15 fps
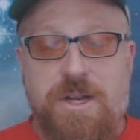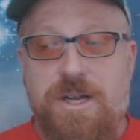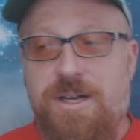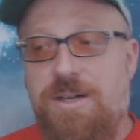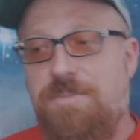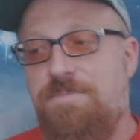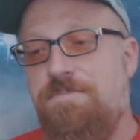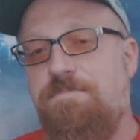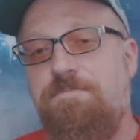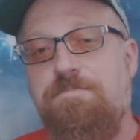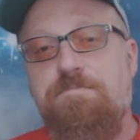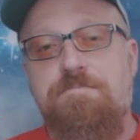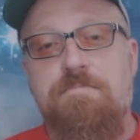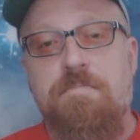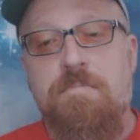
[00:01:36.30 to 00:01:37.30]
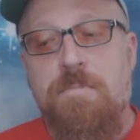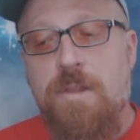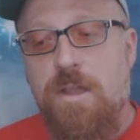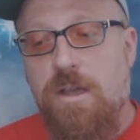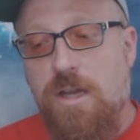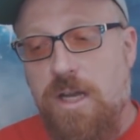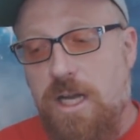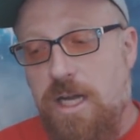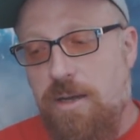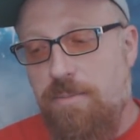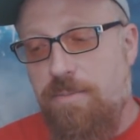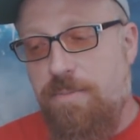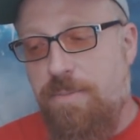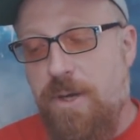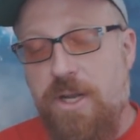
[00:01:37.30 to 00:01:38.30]

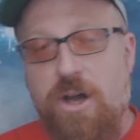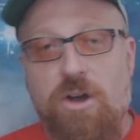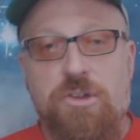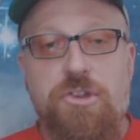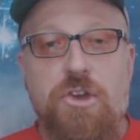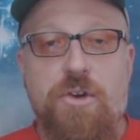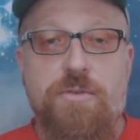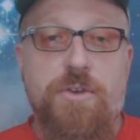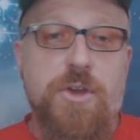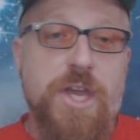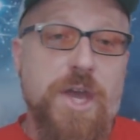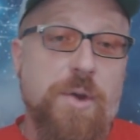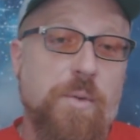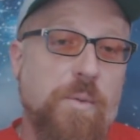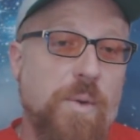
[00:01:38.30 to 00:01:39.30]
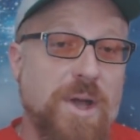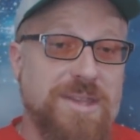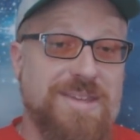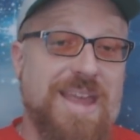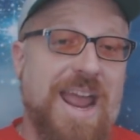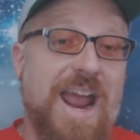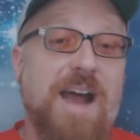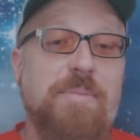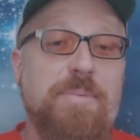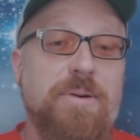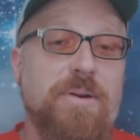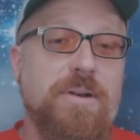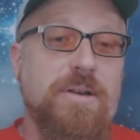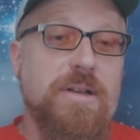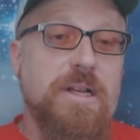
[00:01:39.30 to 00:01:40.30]
But also, if you get WhatsApp,
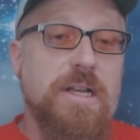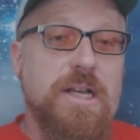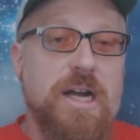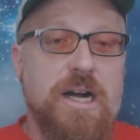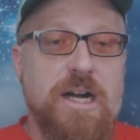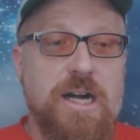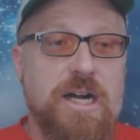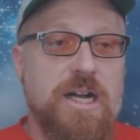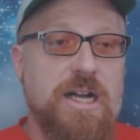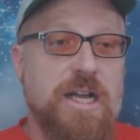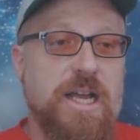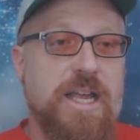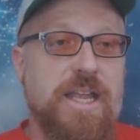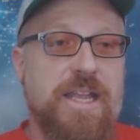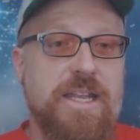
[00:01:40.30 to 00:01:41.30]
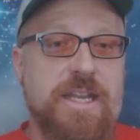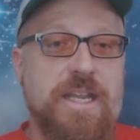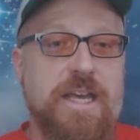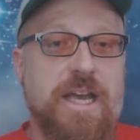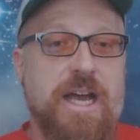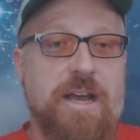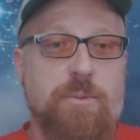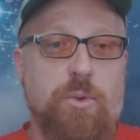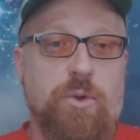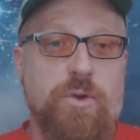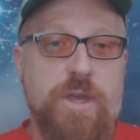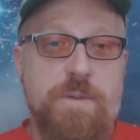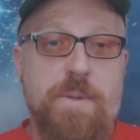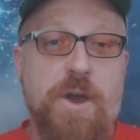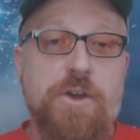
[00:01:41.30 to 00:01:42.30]
and I
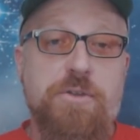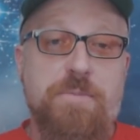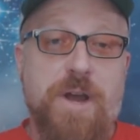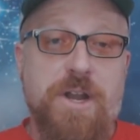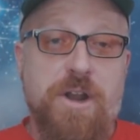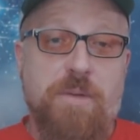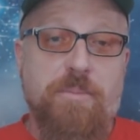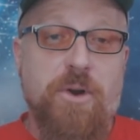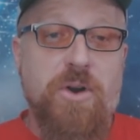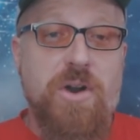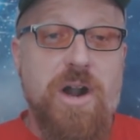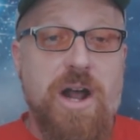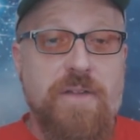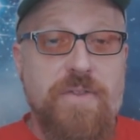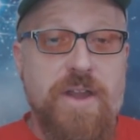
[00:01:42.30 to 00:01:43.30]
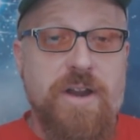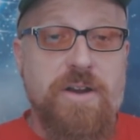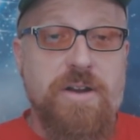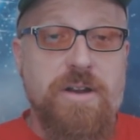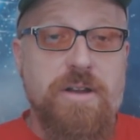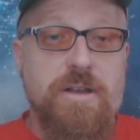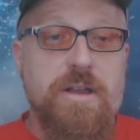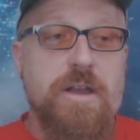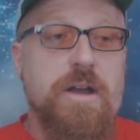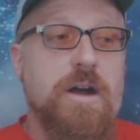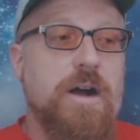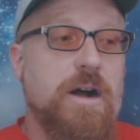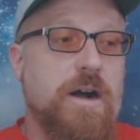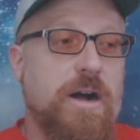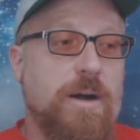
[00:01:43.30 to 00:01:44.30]
will email you my number on there,
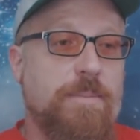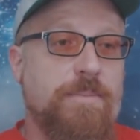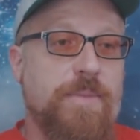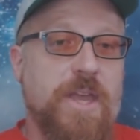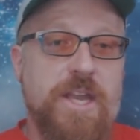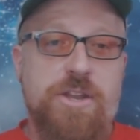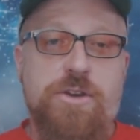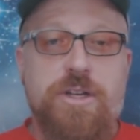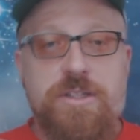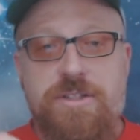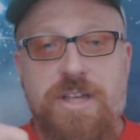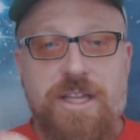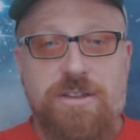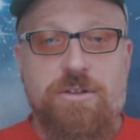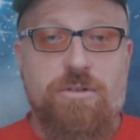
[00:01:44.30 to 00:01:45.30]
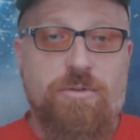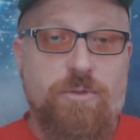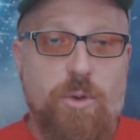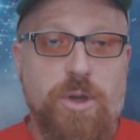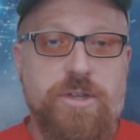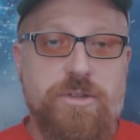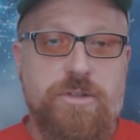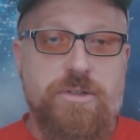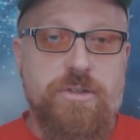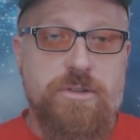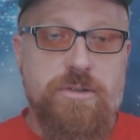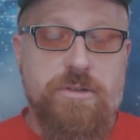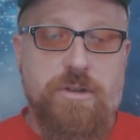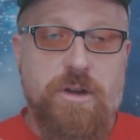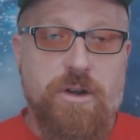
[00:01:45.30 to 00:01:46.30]
and you can send little voice
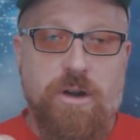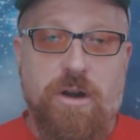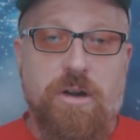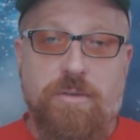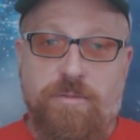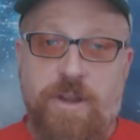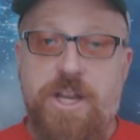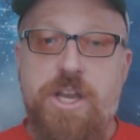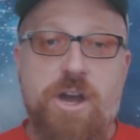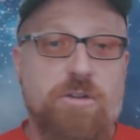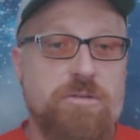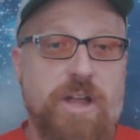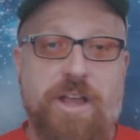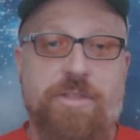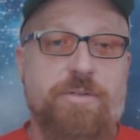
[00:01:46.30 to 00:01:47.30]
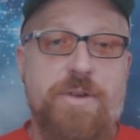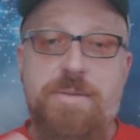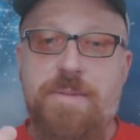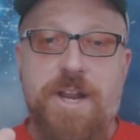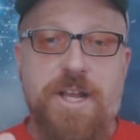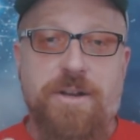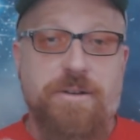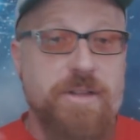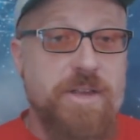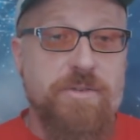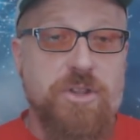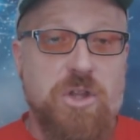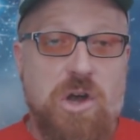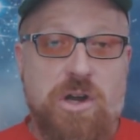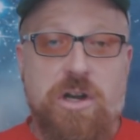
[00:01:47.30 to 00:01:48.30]
or video, like 3 minute,
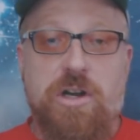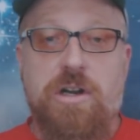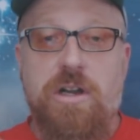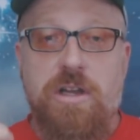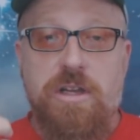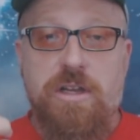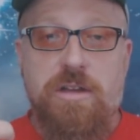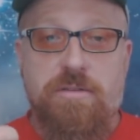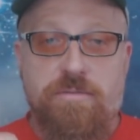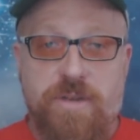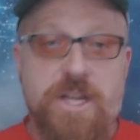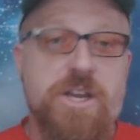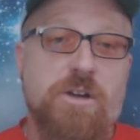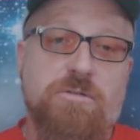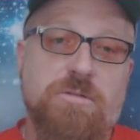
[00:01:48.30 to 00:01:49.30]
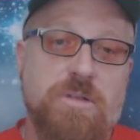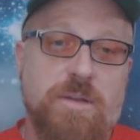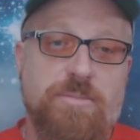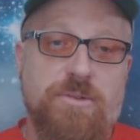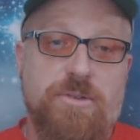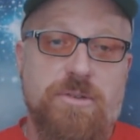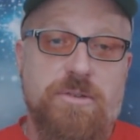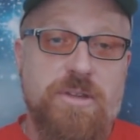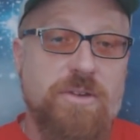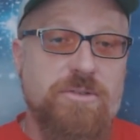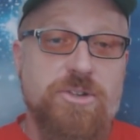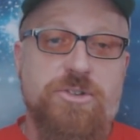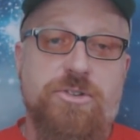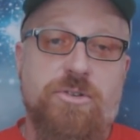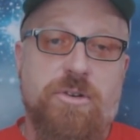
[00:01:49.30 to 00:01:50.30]
even longer video clips
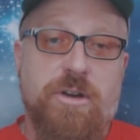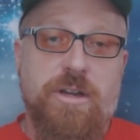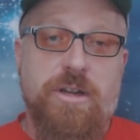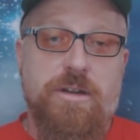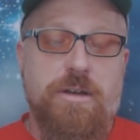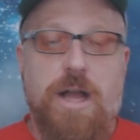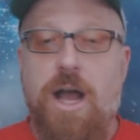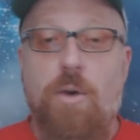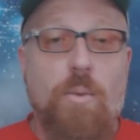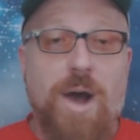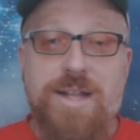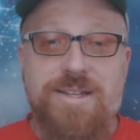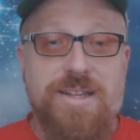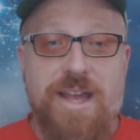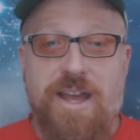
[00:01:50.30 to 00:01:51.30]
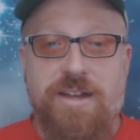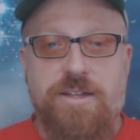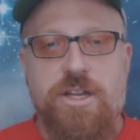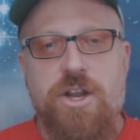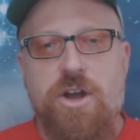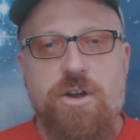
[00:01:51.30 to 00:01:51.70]
telling your story. I'll watch that.